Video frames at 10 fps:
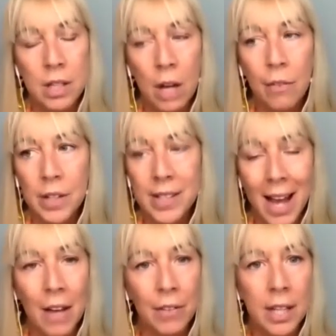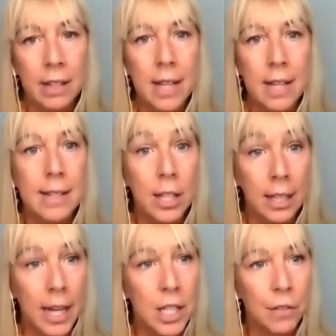of us having this
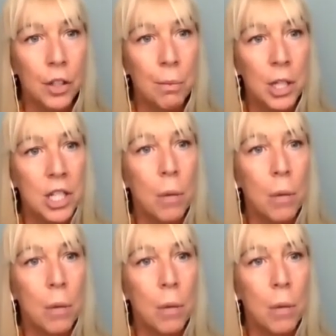collective community